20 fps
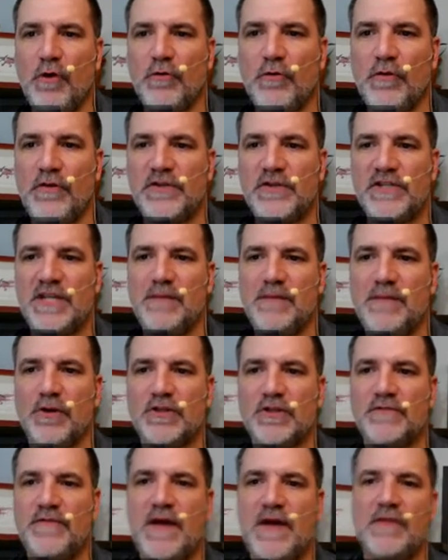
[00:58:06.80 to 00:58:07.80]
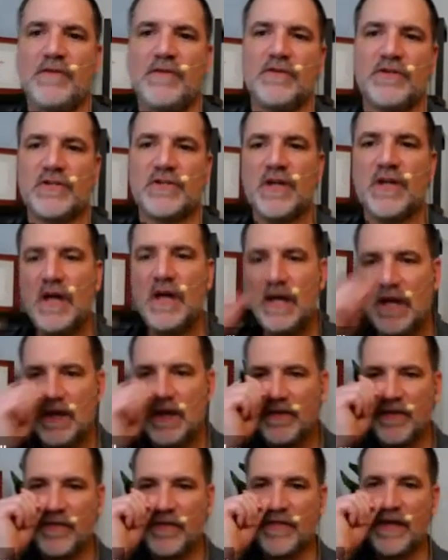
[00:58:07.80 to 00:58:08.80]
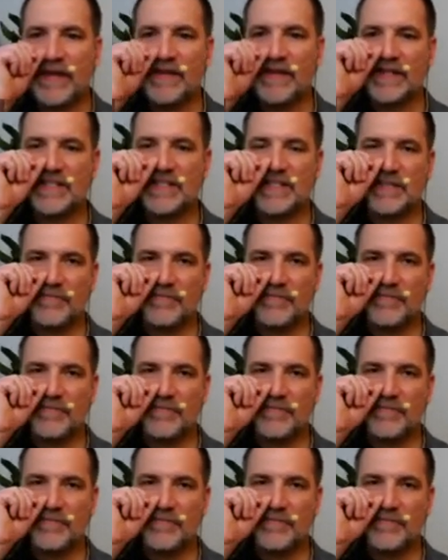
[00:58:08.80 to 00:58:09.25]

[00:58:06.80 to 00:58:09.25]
of the seabird's feathers. The thing that